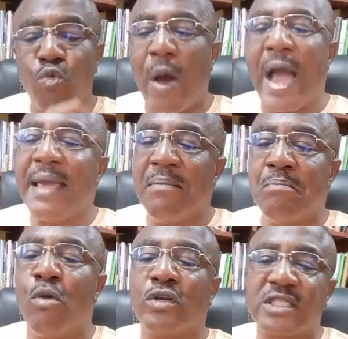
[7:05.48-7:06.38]
why
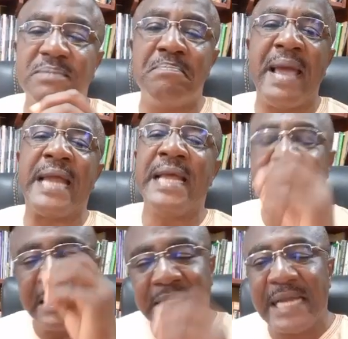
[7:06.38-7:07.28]
most men
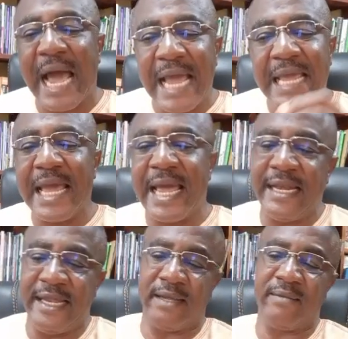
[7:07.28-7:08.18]
die
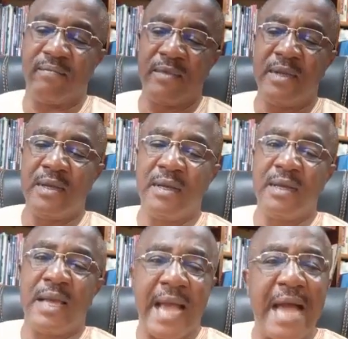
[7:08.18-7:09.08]
early.
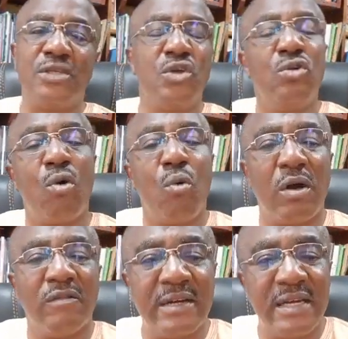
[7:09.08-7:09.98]
And do you know
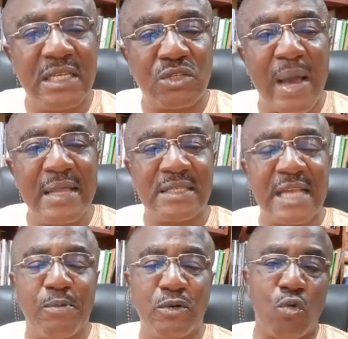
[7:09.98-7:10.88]
one of the reasons why this
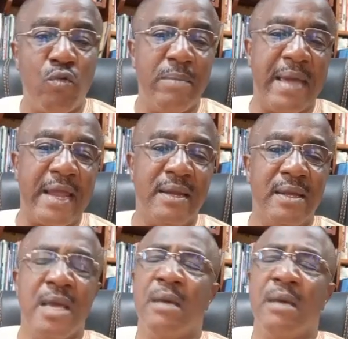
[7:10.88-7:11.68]
happened to women?